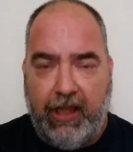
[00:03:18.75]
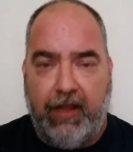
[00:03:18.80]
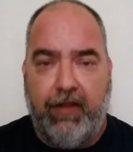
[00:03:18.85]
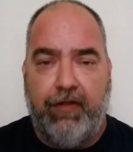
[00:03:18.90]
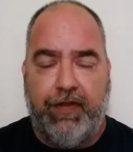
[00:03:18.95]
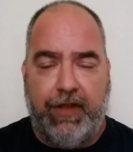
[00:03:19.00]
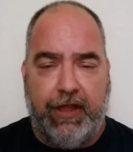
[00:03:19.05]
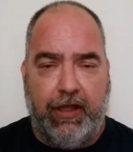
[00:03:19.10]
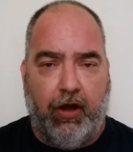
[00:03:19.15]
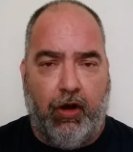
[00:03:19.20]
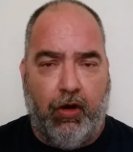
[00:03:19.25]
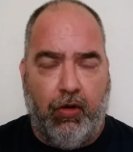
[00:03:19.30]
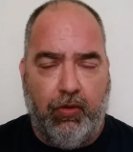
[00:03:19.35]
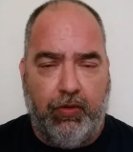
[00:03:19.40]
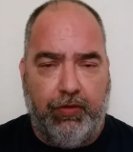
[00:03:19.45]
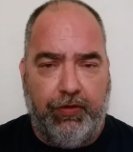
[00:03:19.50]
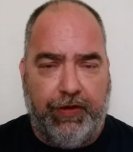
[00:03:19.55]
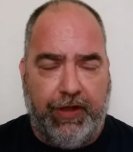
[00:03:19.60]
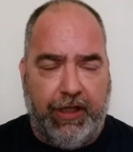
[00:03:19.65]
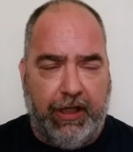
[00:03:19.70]

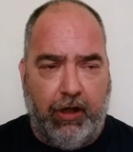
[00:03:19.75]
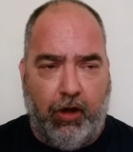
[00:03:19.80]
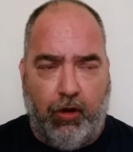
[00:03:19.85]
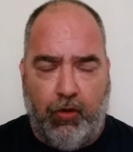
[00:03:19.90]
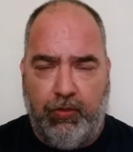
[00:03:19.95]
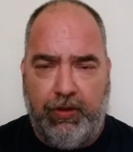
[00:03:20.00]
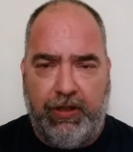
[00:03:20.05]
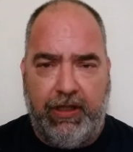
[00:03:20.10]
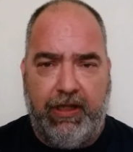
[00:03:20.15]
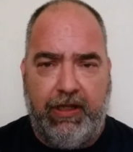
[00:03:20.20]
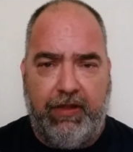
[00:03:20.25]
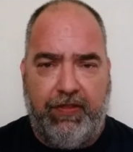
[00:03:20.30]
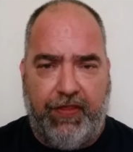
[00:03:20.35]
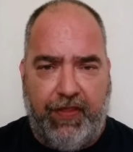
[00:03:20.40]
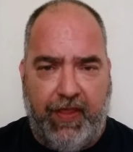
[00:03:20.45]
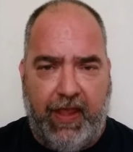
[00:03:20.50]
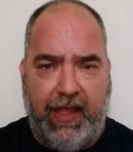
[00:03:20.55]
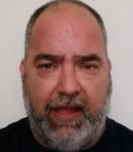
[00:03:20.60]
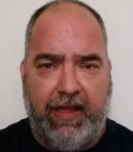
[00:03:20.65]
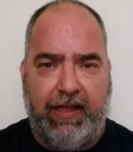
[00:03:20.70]
The only
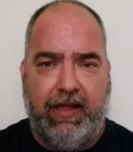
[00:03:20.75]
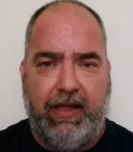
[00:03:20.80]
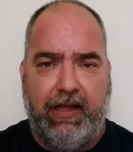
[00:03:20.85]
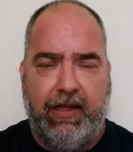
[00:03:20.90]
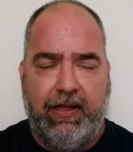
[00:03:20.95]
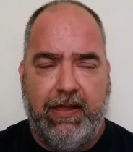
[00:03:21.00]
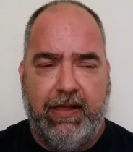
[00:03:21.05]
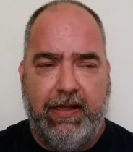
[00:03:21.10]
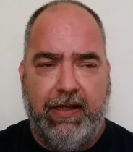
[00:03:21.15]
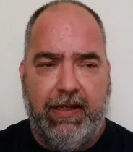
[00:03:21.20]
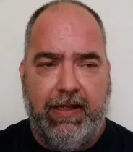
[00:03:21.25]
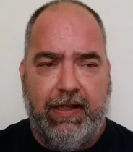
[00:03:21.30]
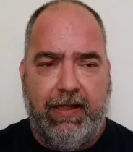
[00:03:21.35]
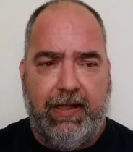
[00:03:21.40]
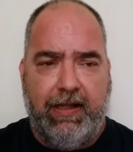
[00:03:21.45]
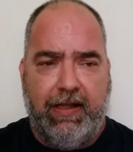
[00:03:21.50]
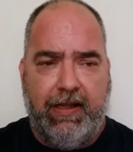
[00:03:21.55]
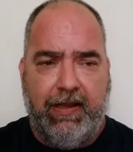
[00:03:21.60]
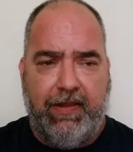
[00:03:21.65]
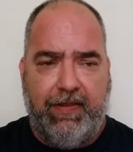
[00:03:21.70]
thing
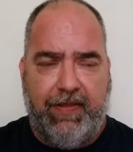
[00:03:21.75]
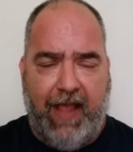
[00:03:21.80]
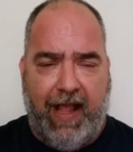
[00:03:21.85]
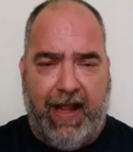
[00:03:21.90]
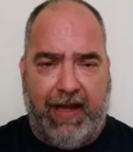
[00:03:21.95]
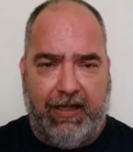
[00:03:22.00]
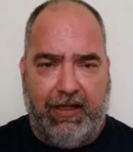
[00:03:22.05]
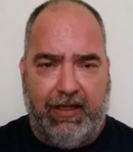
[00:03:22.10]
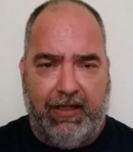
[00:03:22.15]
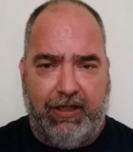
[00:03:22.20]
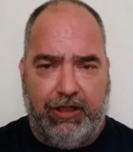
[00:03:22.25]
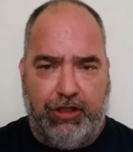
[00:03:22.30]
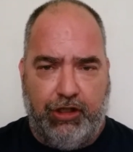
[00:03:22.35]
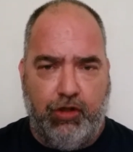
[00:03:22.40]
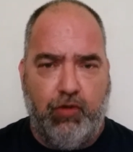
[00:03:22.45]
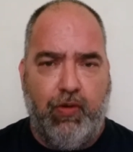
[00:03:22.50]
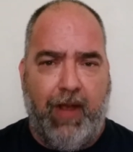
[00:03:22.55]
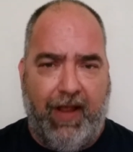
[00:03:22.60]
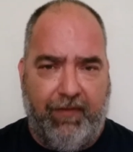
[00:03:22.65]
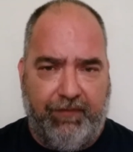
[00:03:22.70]
that
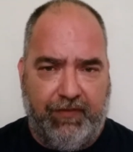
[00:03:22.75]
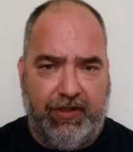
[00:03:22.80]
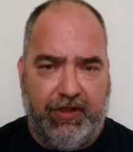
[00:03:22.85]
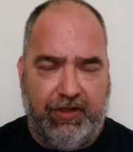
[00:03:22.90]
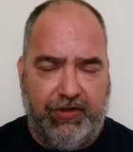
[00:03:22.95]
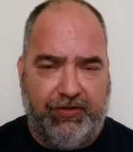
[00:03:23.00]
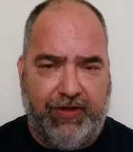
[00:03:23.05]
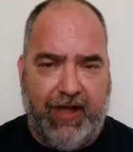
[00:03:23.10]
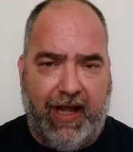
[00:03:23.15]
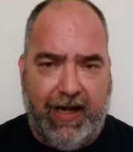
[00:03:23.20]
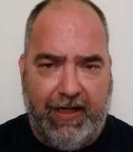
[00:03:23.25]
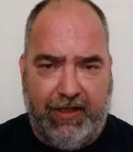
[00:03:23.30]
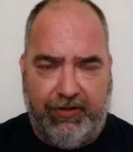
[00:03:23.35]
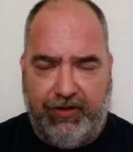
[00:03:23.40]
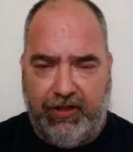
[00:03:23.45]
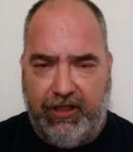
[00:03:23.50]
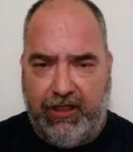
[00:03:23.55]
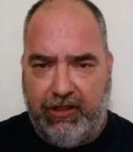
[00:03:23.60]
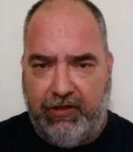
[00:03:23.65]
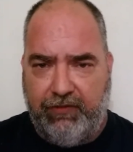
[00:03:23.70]
you have to decide
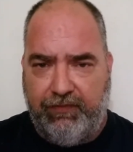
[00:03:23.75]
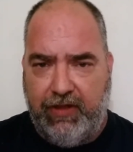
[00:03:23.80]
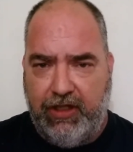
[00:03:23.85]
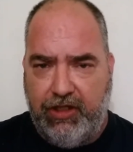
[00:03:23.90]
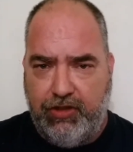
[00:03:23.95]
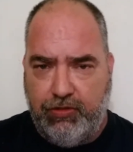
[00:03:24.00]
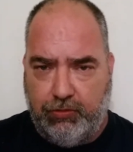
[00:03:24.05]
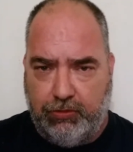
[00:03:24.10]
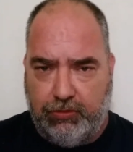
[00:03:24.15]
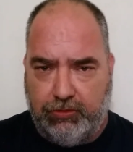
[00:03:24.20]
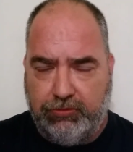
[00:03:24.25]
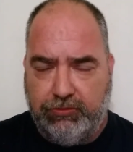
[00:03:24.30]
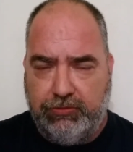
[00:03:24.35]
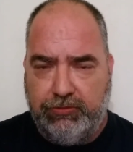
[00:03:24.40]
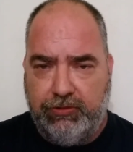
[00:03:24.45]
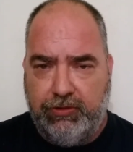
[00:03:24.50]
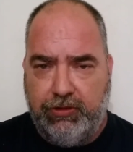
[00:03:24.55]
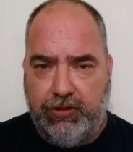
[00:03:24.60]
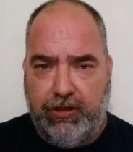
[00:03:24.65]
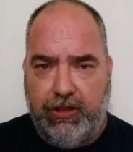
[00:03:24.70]
as an individual
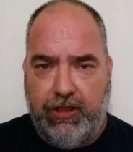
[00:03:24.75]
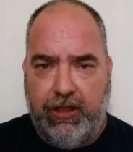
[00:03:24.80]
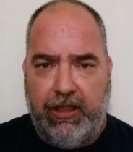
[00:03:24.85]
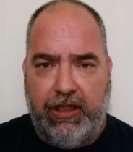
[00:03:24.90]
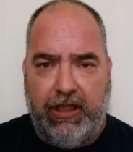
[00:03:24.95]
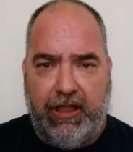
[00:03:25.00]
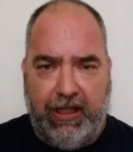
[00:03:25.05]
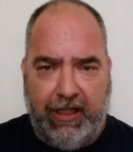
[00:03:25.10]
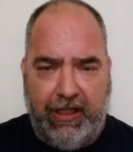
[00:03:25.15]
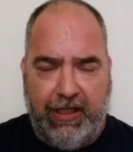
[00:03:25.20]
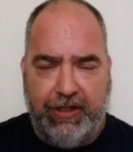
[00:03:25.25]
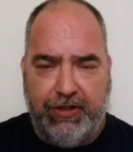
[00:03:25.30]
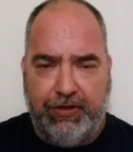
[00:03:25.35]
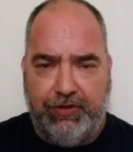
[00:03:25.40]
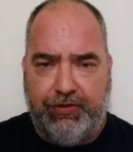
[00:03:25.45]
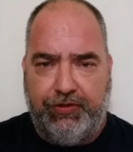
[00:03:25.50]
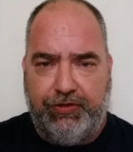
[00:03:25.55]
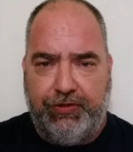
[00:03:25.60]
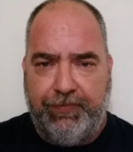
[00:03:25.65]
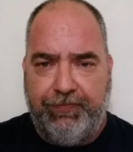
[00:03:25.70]

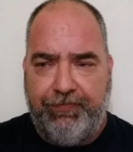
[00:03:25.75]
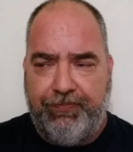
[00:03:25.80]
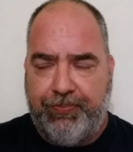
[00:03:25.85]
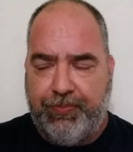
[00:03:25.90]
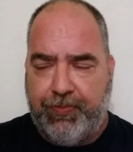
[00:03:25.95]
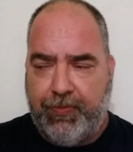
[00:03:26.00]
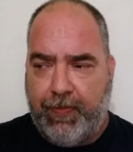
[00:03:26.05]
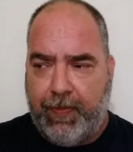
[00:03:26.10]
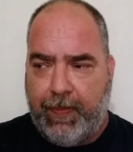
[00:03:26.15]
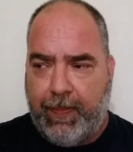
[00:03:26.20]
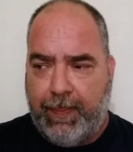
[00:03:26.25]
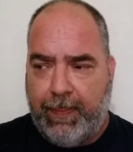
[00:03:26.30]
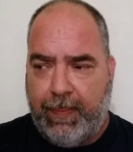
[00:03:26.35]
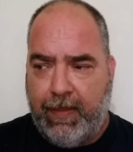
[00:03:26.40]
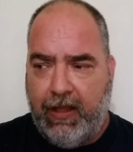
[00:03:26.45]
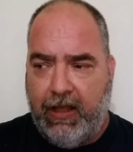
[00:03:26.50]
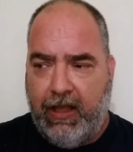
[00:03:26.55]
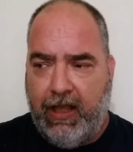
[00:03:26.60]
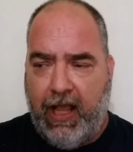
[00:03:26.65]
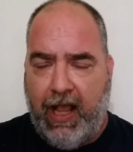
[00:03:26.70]
is
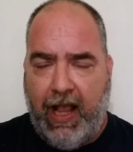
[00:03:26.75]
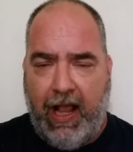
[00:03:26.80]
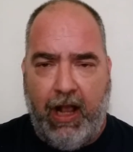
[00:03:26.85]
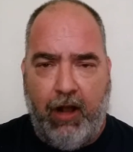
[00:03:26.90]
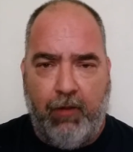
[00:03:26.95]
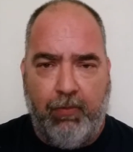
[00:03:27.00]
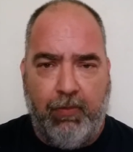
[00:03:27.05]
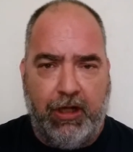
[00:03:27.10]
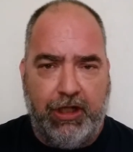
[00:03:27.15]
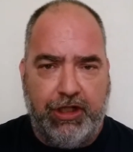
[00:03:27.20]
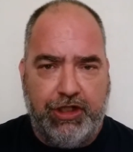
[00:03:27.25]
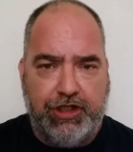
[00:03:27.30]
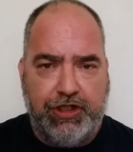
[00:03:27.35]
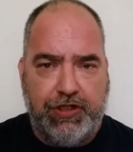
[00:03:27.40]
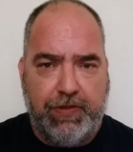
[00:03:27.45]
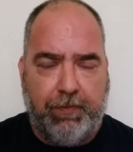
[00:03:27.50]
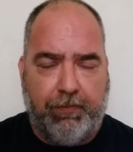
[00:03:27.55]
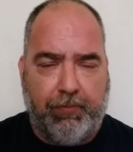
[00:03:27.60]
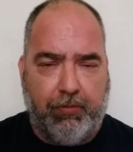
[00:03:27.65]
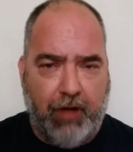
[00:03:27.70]
how
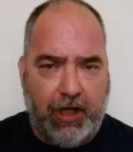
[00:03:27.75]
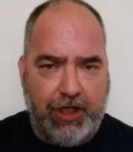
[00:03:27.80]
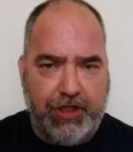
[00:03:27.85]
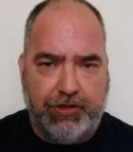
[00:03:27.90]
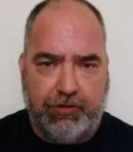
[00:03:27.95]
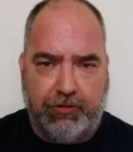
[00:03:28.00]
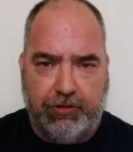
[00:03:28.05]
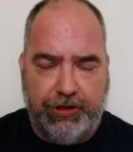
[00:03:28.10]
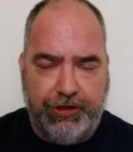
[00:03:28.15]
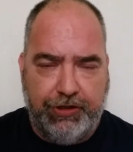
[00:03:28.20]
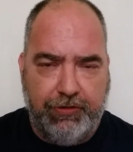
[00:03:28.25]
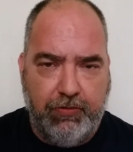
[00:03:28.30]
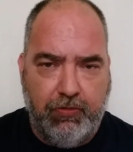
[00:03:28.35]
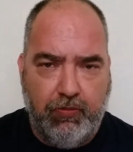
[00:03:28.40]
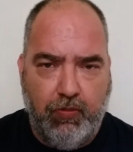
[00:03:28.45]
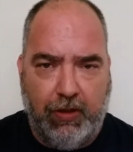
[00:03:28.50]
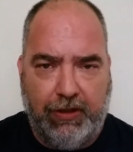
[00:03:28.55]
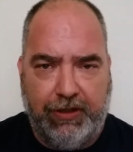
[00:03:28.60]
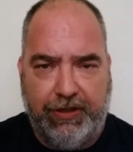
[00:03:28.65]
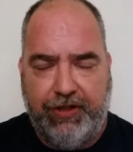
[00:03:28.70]
much pressure are you
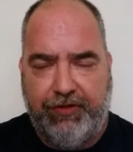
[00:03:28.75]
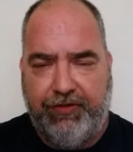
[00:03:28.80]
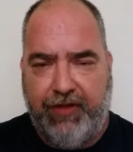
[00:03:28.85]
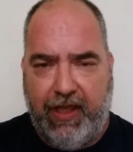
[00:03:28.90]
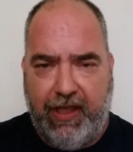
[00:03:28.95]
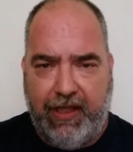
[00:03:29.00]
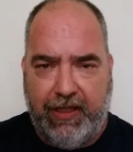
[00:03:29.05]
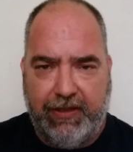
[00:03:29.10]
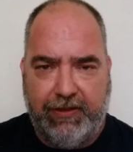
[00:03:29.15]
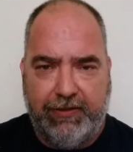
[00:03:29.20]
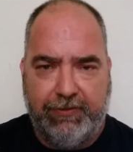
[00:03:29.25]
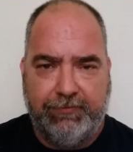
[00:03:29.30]
willing to take?